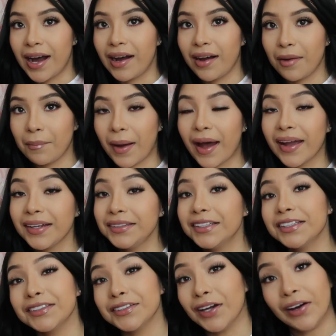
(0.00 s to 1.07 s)
I
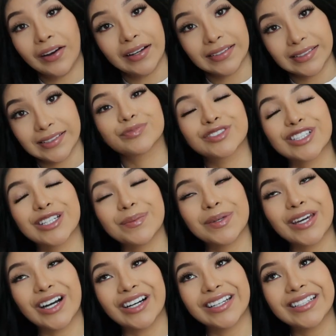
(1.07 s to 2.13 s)
did not. To
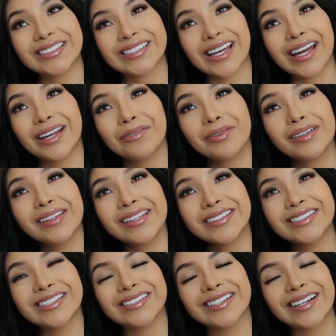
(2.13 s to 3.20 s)
be honest, I really
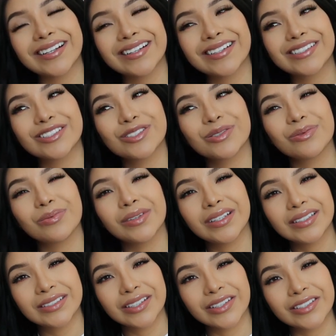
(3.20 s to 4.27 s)
did not do
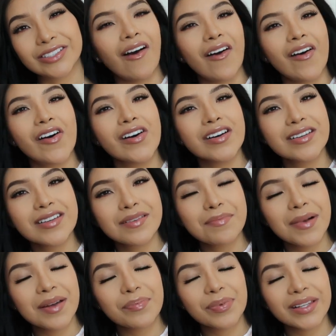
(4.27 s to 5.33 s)
research on
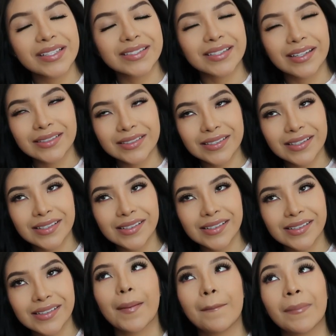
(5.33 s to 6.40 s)
my
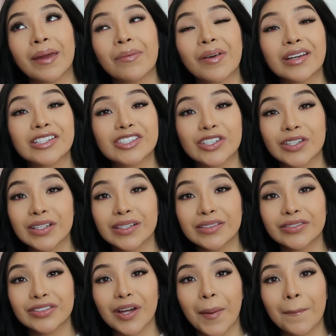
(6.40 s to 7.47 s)
placenta. Maybe I should
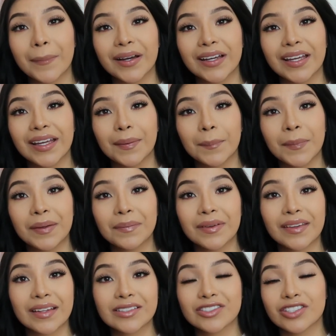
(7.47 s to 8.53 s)
have, but maybe
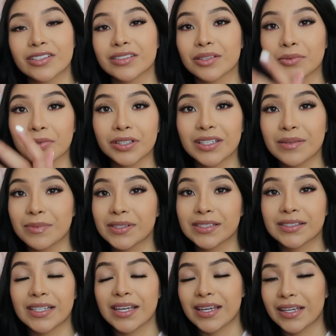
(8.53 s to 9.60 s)
that's just a rookie
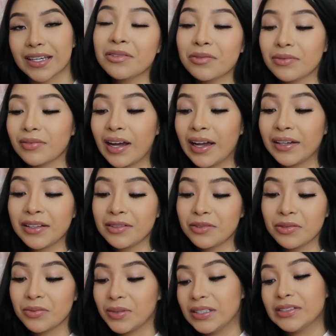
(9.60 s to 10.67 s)
mistake. I didn't
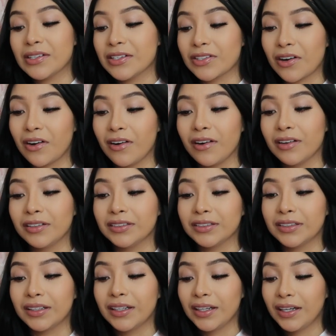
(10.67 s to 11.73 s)
do research
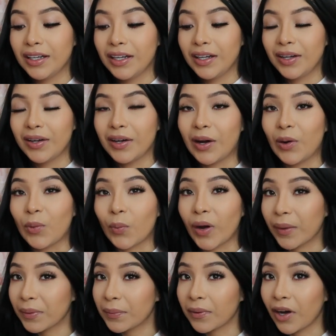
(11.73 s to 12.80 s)
on
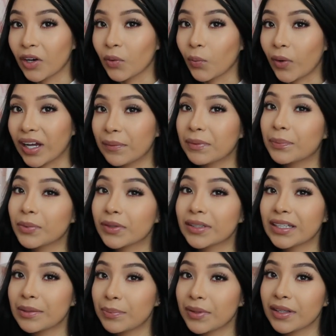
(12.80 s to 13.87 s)
why people
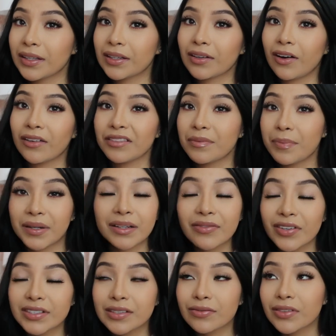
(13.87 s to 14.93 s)
keep it, on the
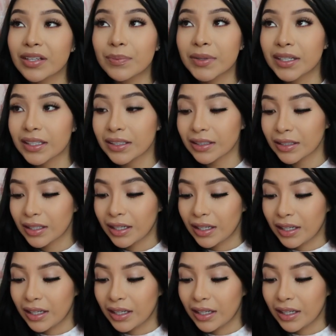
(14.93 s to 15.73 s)
benefits of keeping it.